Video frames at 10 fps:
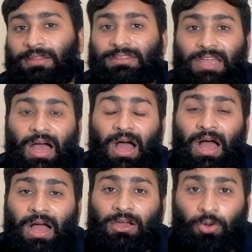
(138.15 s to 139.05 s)

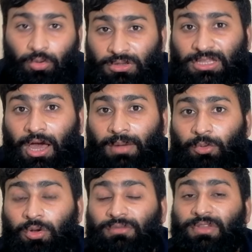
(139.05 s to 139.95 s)
the growth
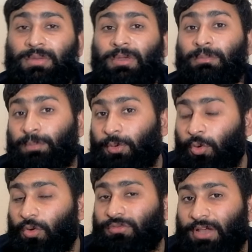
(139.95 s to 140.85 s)
hormone will
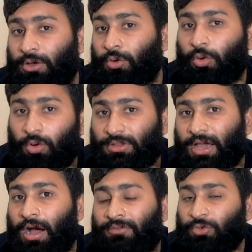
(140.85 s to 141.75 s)
improve the growth
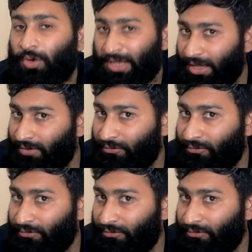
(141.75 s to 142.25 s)
of your hair